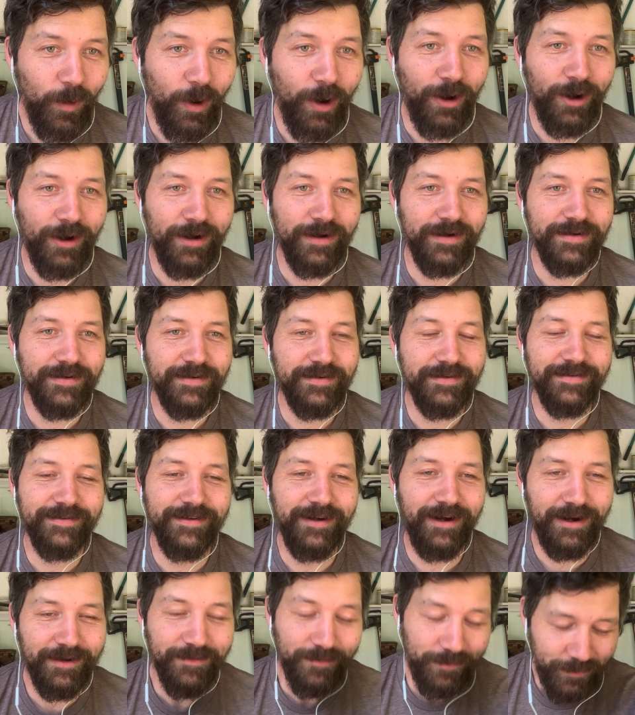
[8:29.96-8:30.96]
Well,
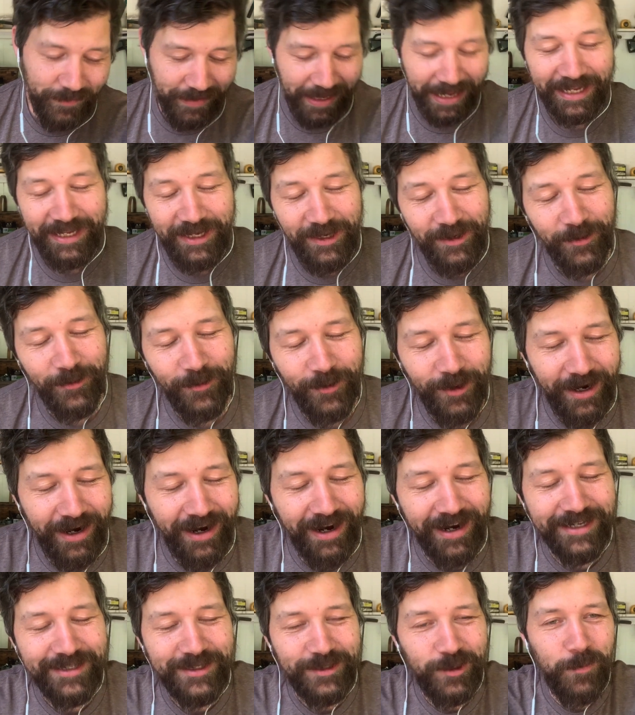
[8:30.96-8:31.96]
thank you
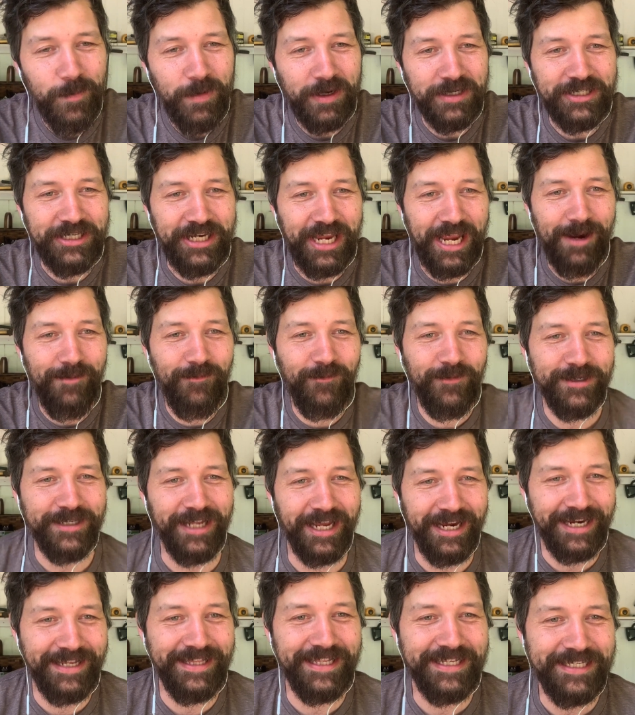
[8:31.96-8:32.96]
so much, Gabe, for
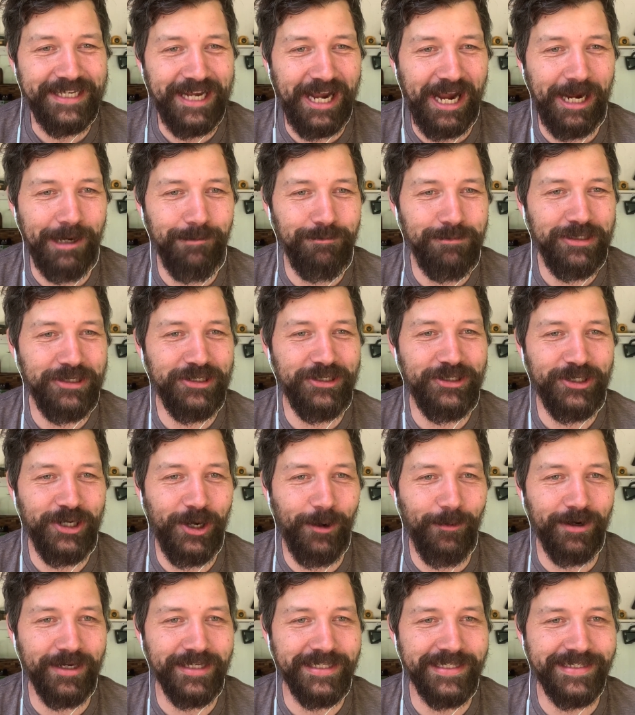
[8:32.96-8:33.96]
taking the time to
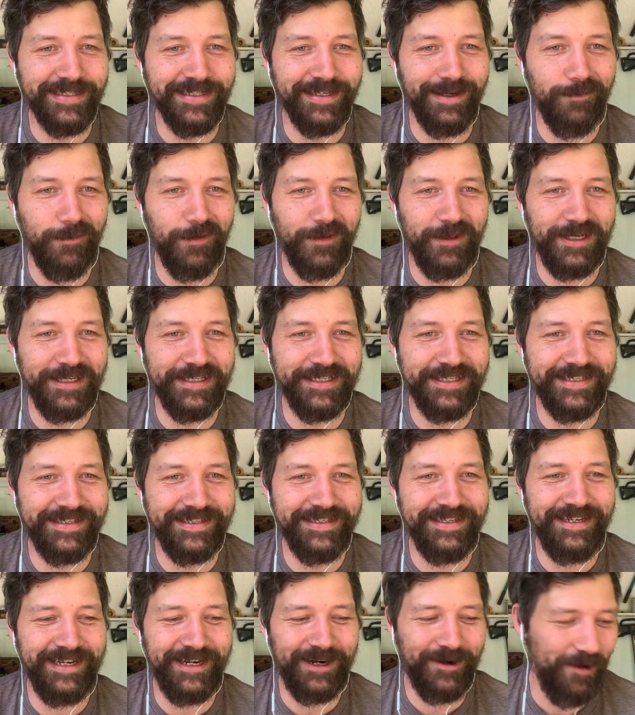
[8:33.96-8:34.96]
show us some of
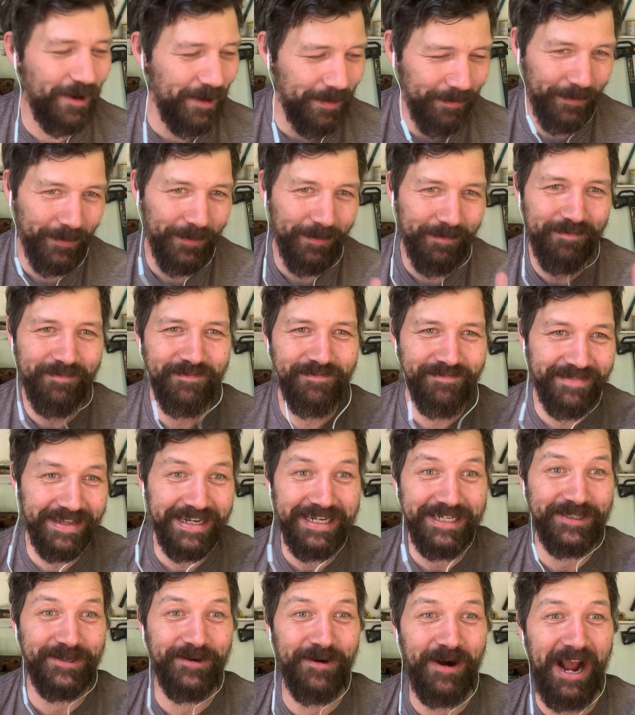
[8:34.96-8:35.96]
these incredible
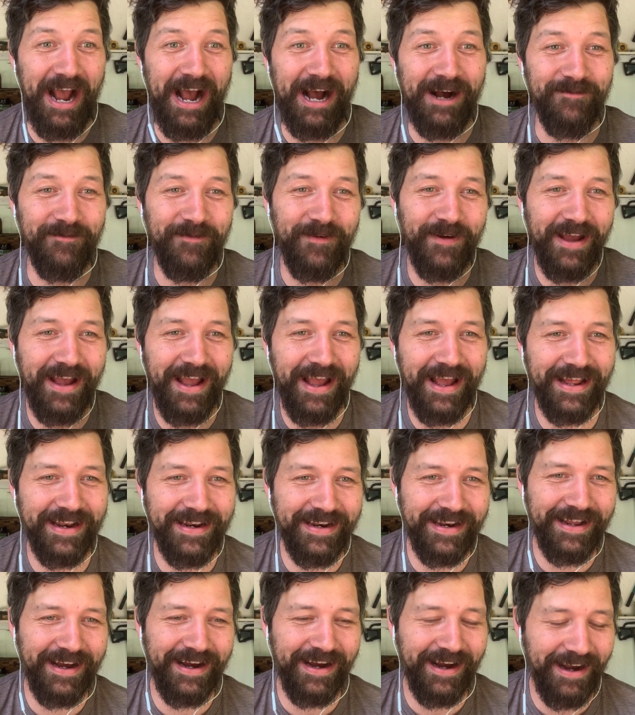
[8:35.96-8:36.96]
things you have.
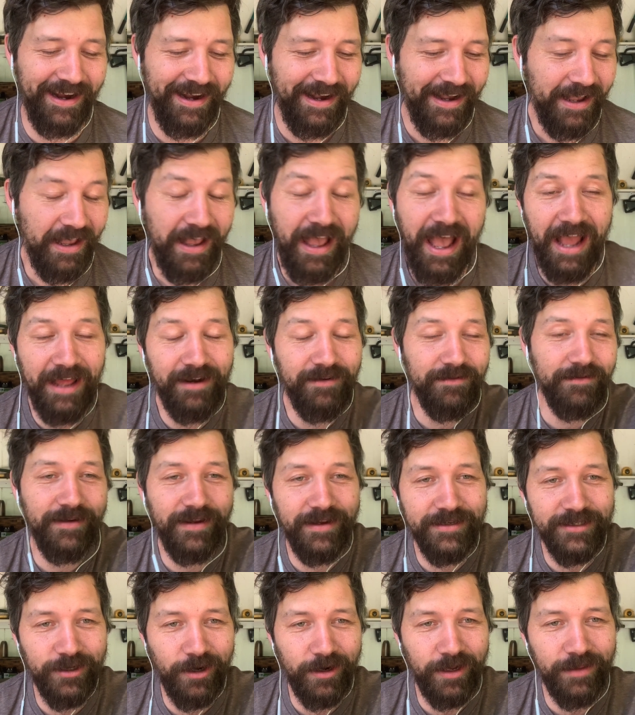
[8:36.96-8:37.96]
And
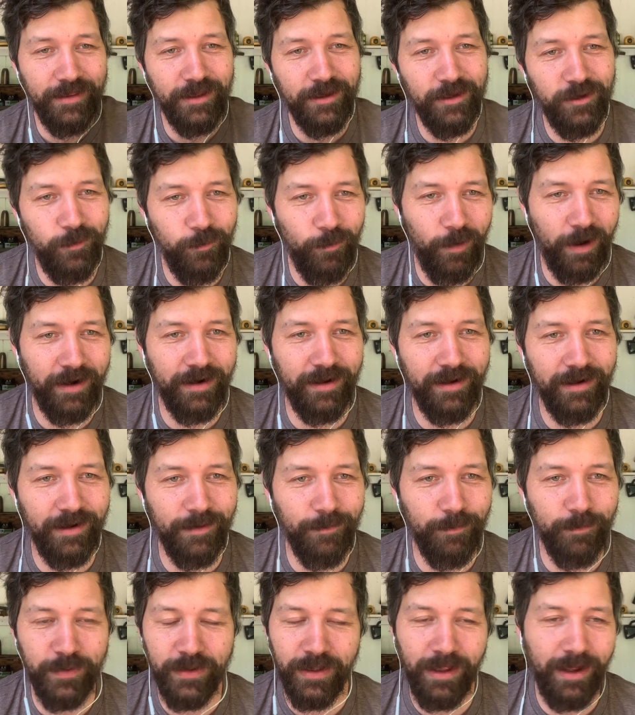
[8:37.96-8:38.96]
is there anything you want
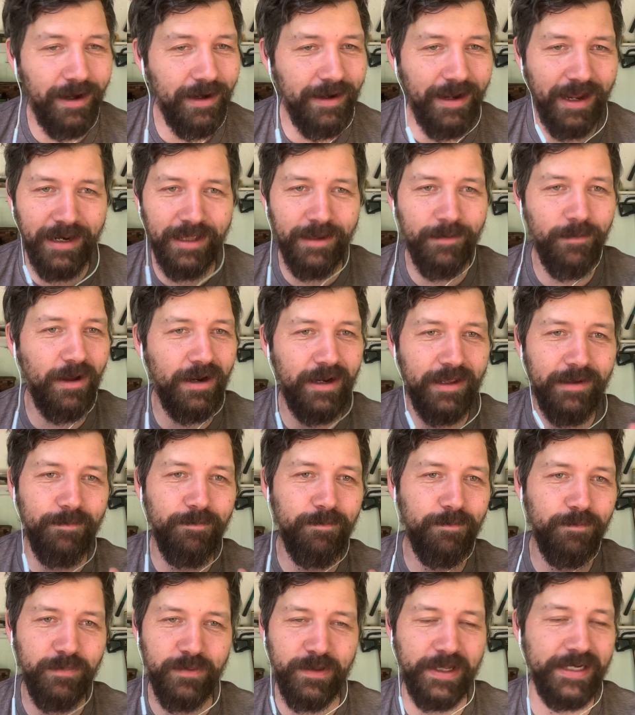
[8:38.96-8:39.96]
to plug?
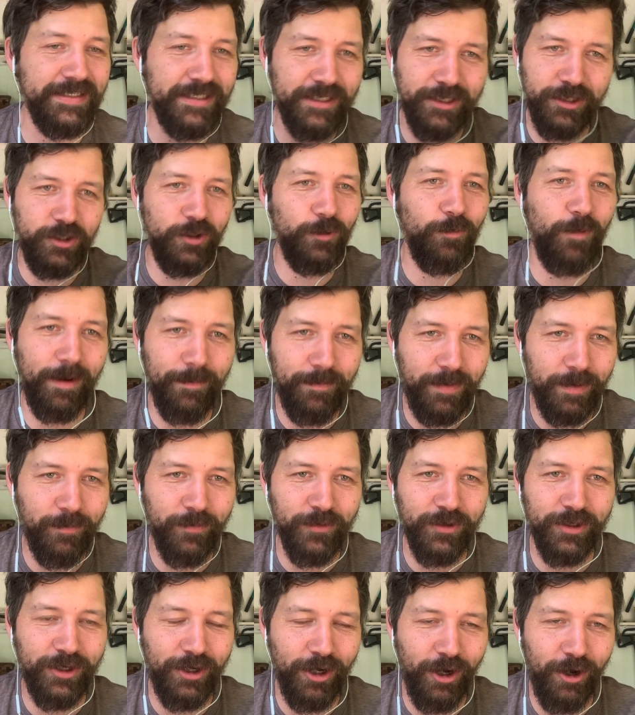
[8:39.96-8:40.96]
Any places you want
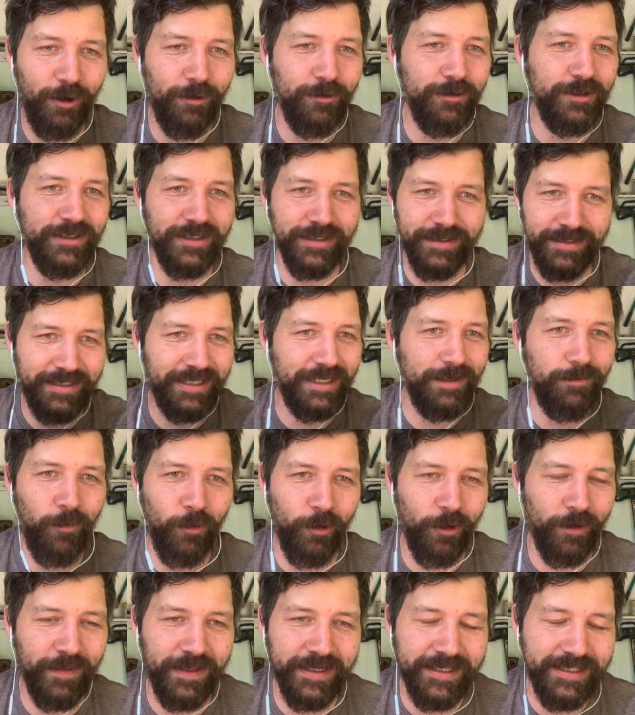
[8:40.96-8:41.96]
people to go to see
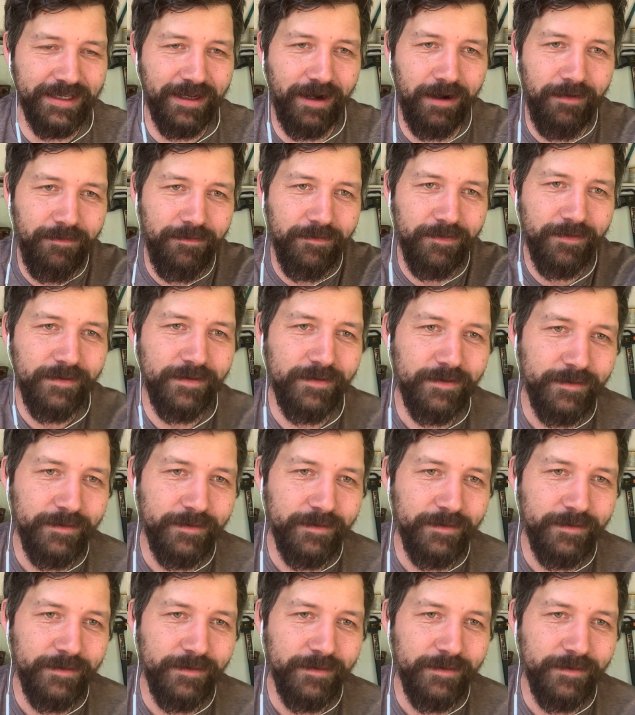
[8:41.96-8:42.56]
more of this stuff?